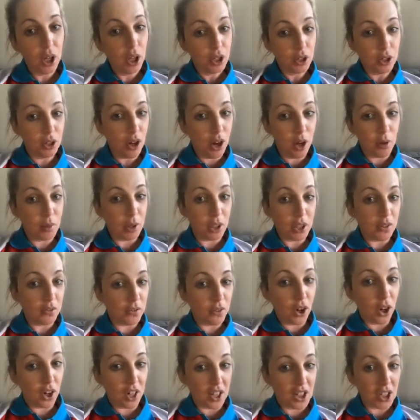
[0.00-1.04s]
you know, when you've
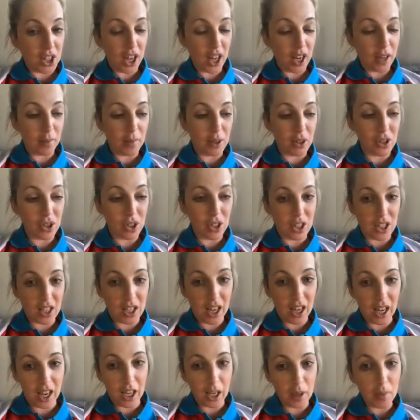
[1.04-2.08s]
got a team, it's your
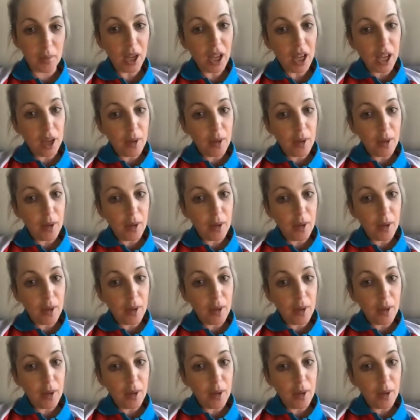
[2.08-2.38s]
team.